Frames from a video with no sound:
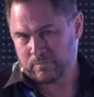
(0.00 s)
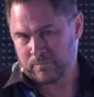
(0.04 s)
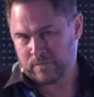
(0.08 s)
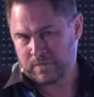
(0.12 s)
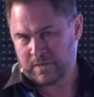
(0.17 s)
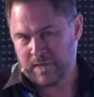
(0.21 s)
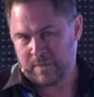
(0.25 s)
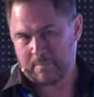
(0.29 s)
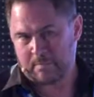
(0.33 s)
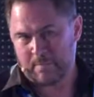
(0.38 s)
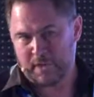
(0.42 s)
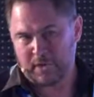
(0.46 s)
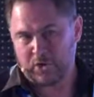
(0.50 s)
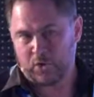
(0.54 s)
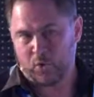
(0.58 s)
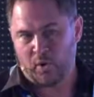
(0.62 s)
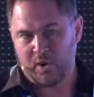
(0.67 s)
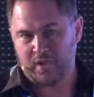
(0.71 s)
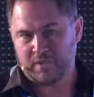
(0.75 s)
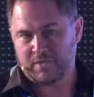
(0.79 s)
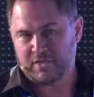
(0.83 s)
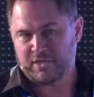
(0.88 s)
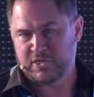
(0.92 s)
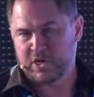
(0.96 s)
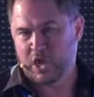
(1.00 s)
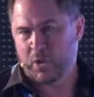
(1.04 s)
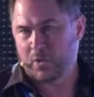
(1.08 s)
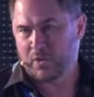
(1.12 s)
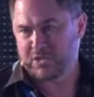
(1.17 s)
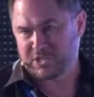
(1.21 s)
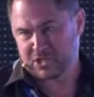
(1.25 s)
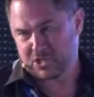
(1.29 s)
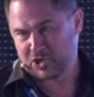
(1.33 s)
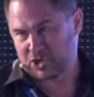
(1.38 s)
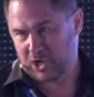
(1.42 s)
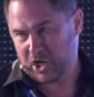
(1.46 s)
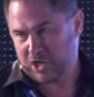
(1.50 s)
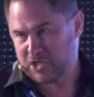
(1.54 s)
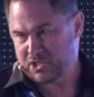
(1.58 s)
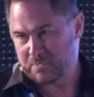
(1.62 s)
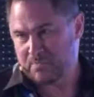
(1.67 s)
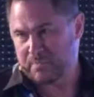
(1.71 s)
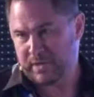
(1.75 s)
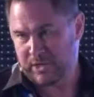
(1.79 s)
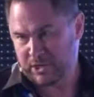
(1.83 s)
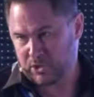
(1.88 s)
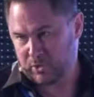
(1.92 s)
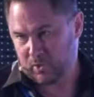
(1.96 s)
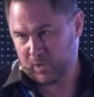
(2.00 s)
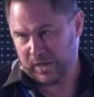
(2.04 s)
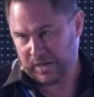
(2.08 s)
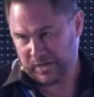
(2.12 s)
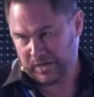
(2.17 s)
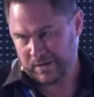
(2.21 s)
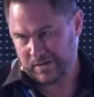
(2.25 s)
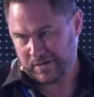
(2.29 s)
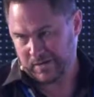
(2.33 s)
Okay, Bitcoin, no one's in charge of Bitcoin.